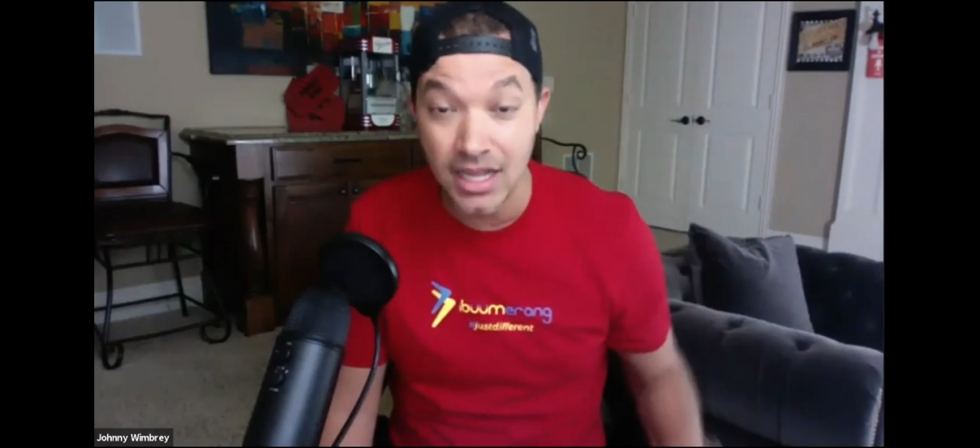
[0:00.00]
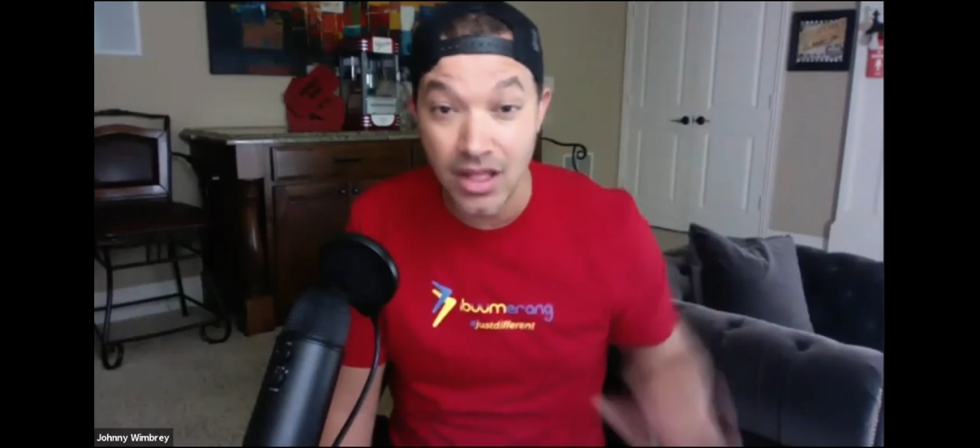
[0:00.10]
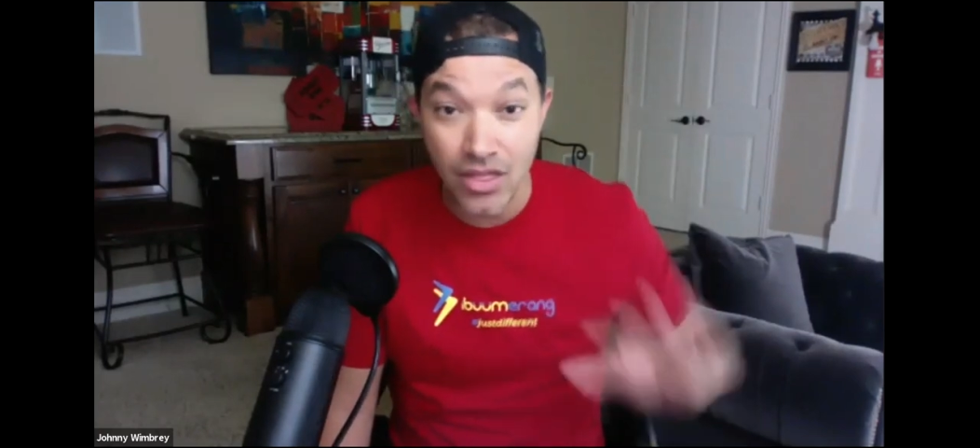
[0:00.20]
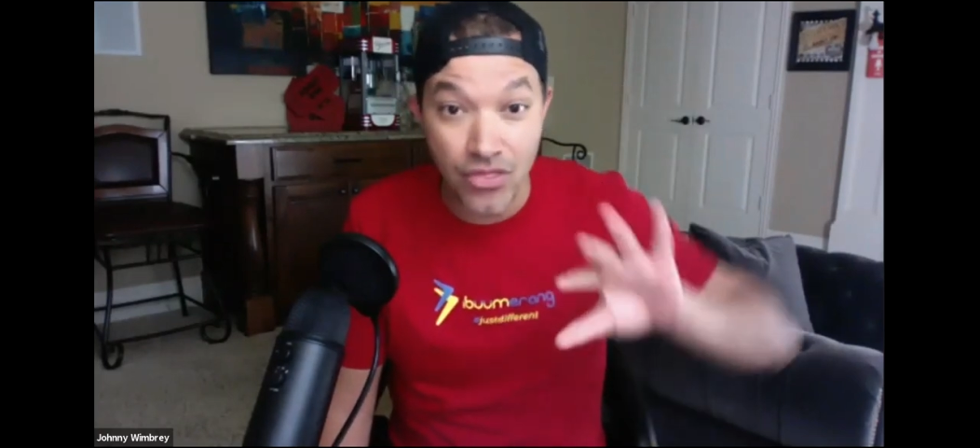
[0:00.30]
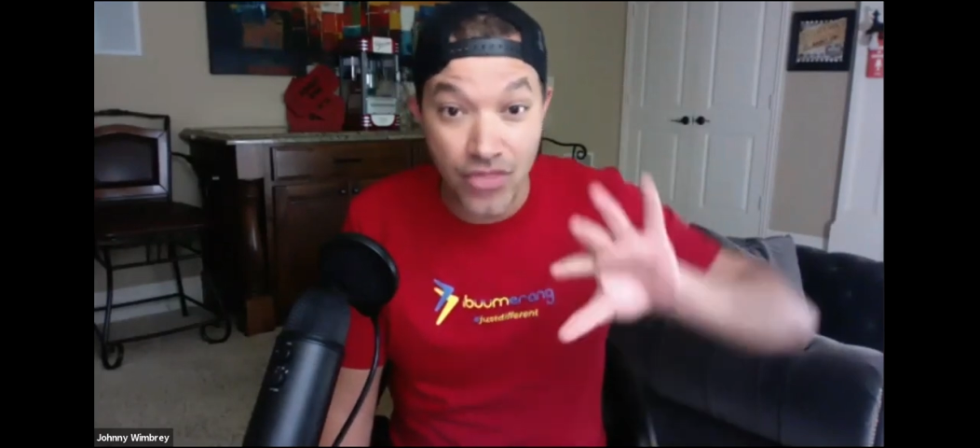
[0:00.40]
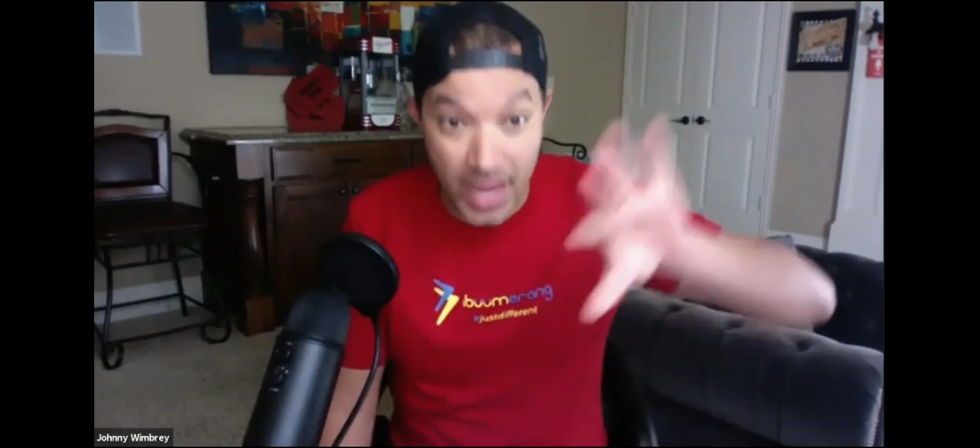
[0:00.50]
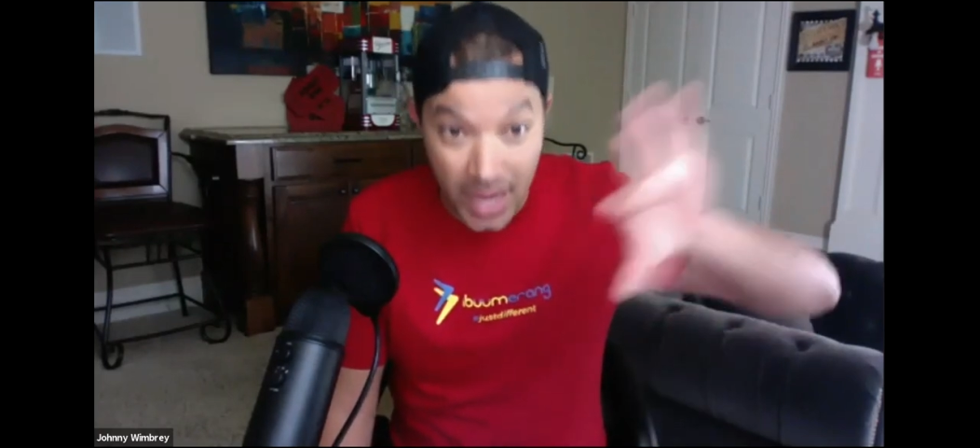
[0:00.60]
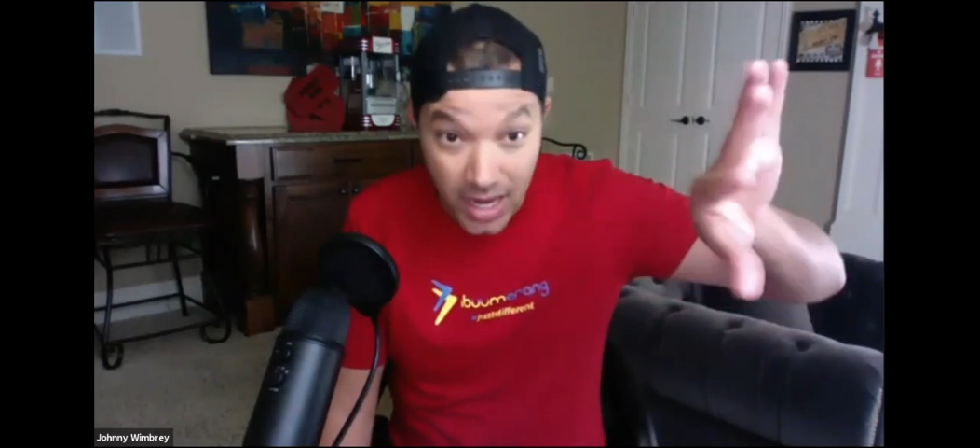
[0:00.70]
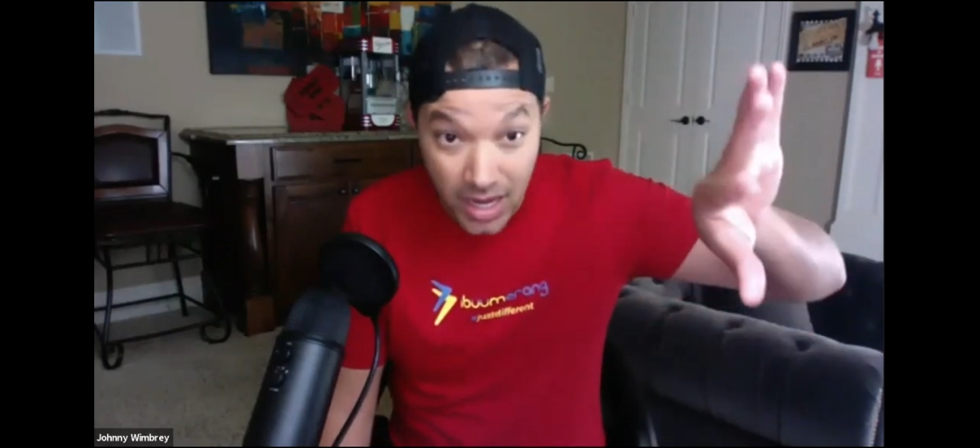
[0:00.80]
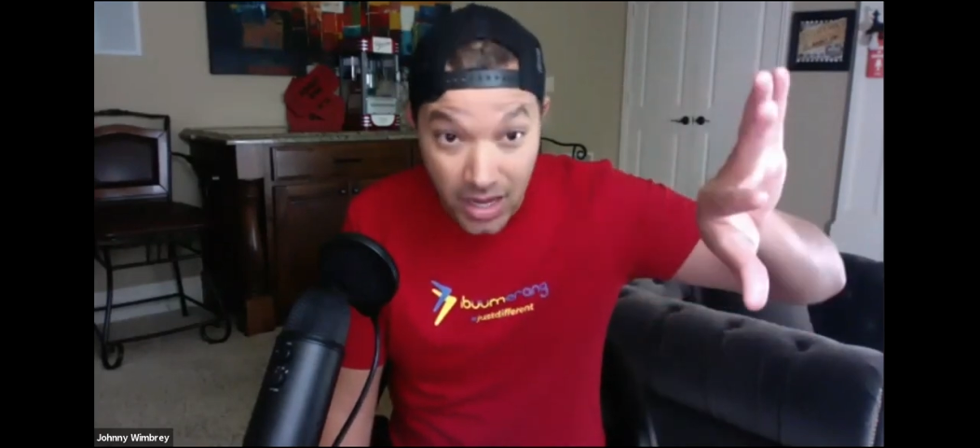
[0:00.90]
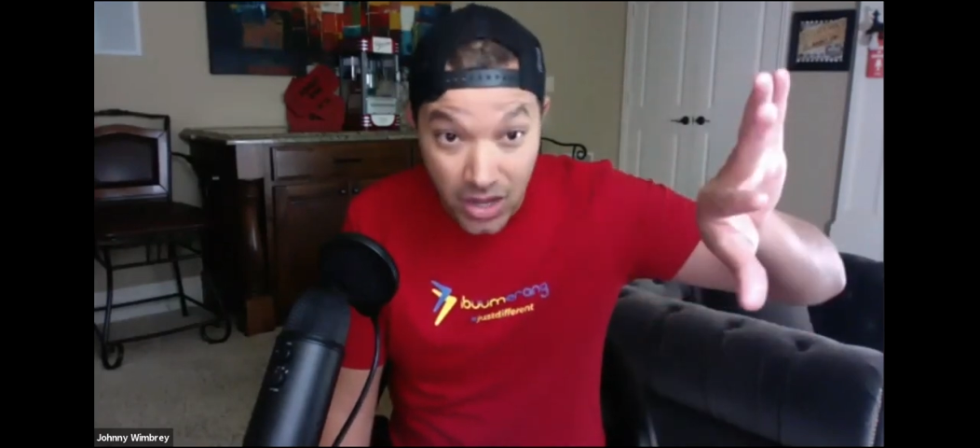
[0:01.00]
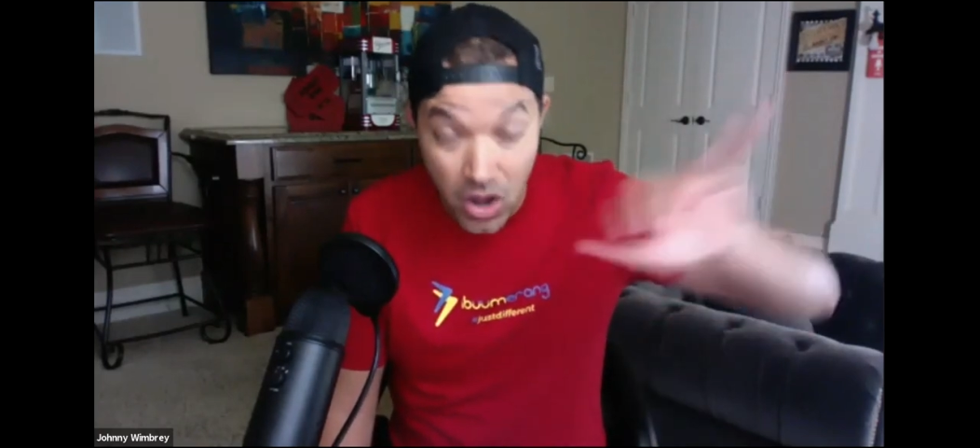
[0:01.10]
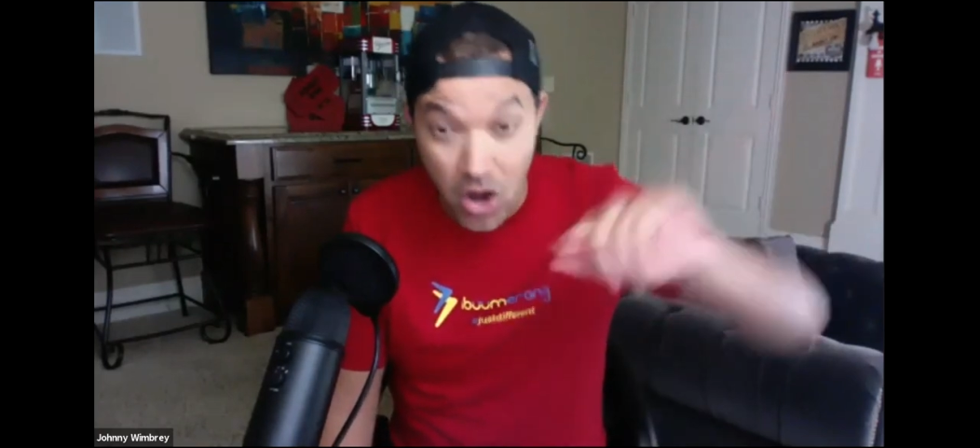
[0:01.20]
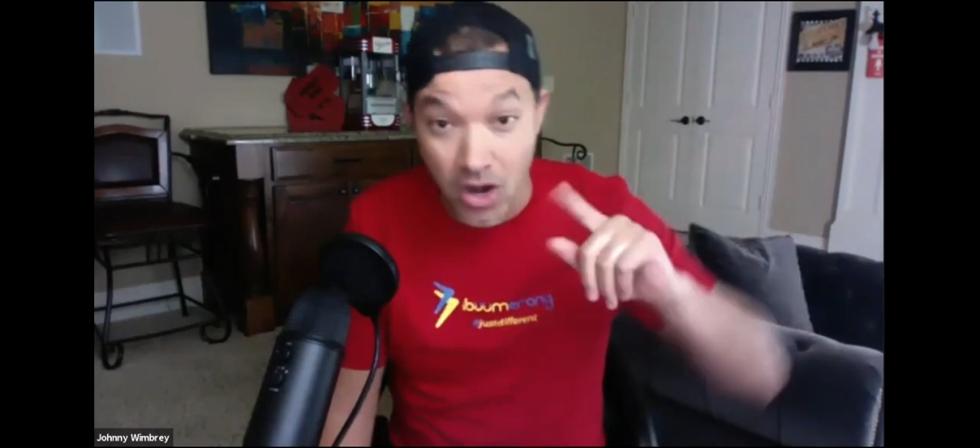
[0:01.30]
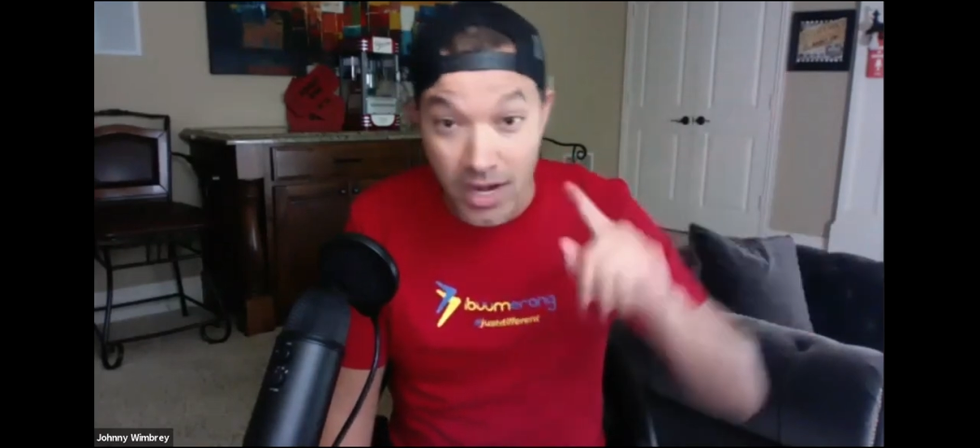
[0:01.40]
they
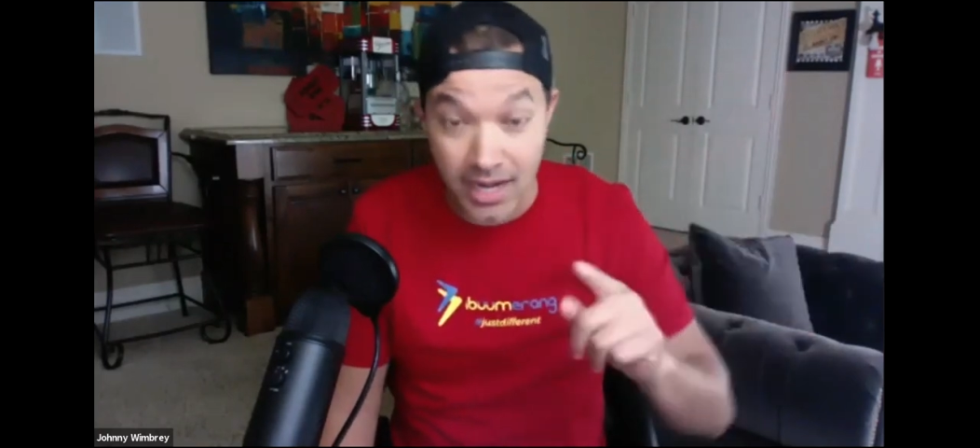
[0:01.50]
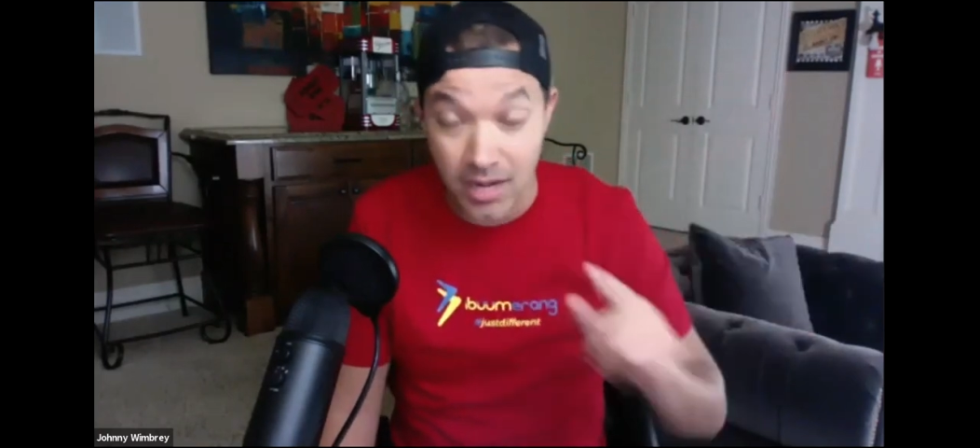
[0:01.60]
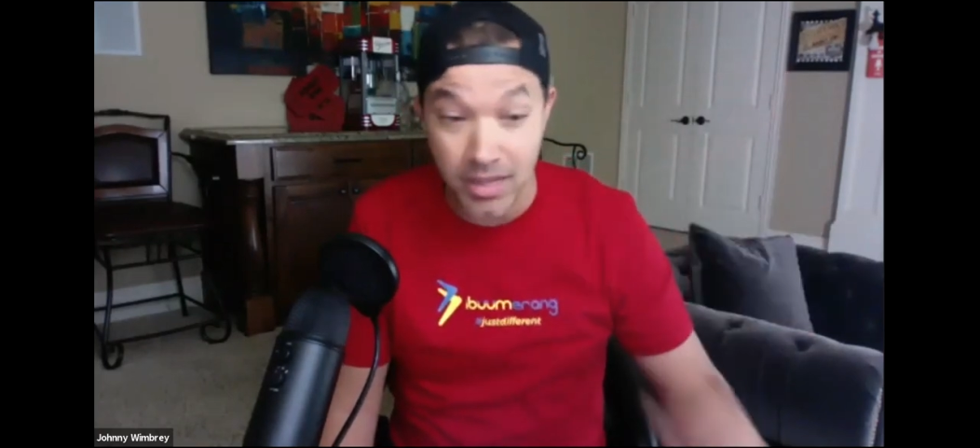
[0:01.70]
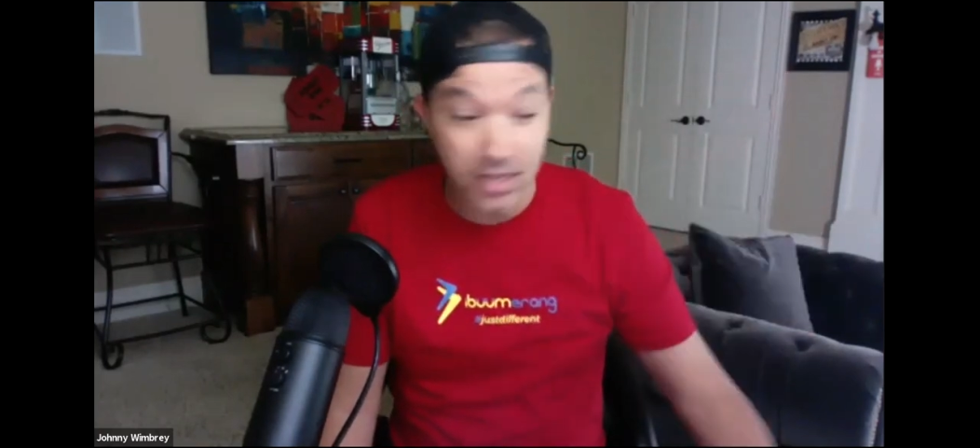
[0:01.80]
are an enemy